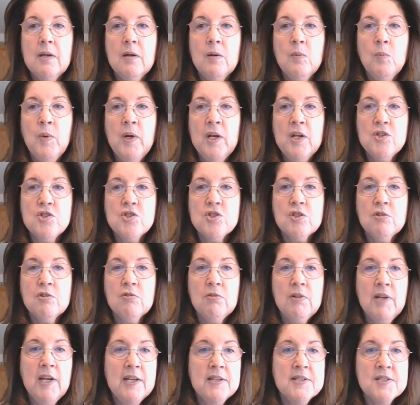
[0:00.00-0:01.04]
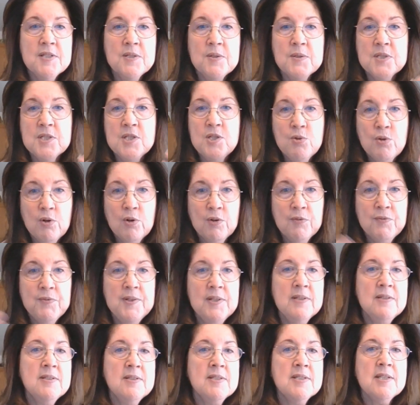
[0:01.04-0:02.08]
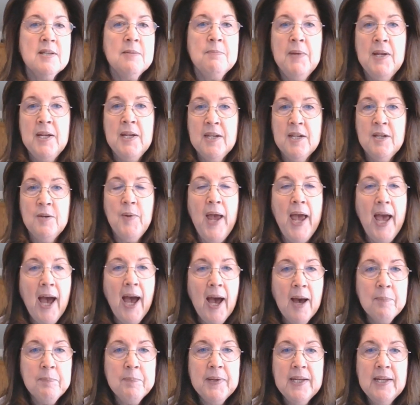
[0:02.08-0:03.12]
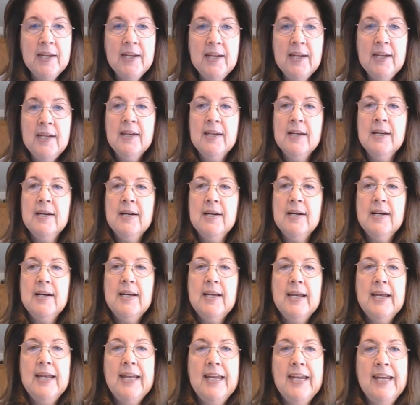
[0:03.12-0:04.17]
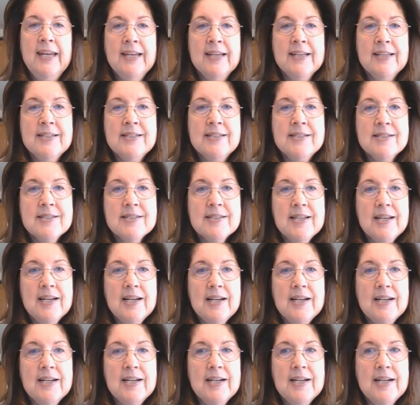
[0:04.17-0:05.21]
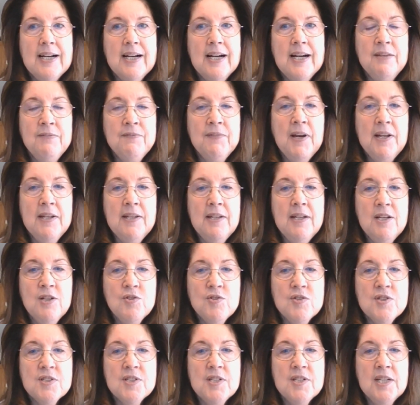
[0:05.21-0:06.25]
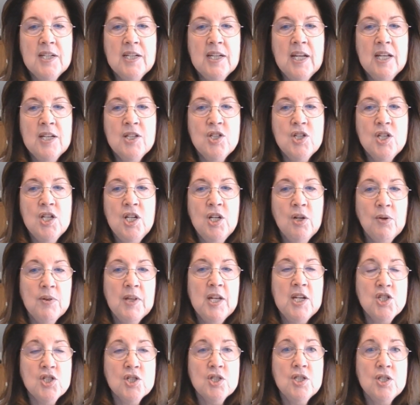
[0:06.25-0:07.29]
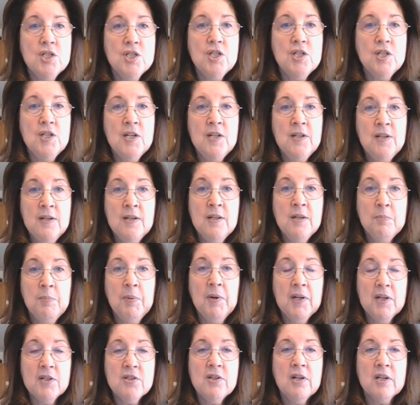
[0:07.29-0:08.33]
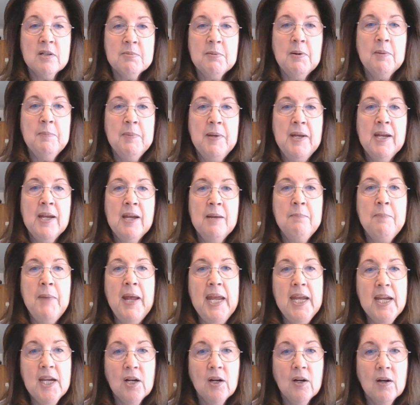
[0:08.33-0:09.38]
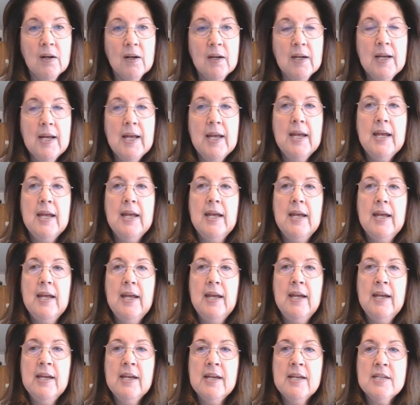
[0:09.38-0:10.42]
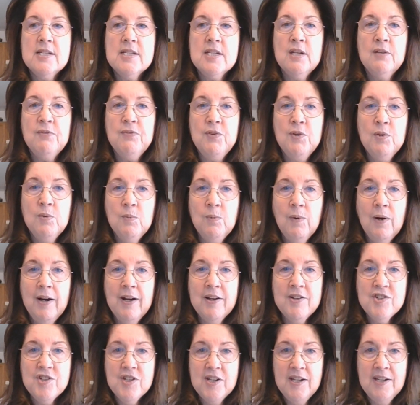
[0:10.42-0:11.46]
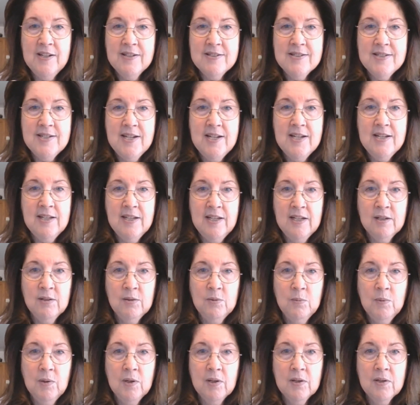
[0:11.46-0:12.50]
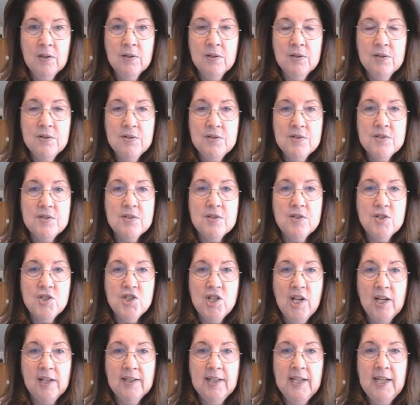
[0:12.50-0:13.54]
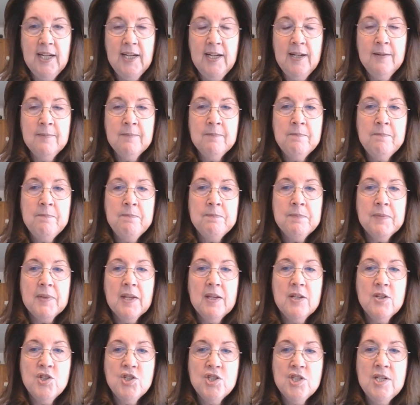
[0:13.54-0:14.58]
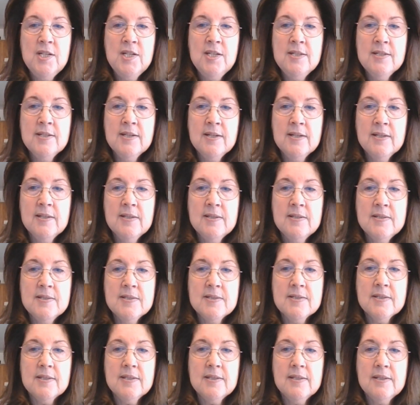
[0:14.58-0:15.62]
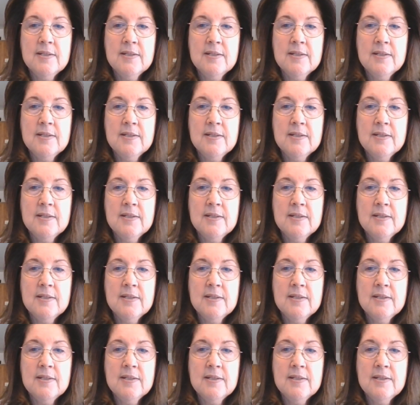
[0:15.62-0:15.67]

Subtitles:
which creates those endorphins that make you happy. And I find it interesting. And, and in the book, it talks about being a maker. And if you watch Antique Needleworkers, Shelley, she does,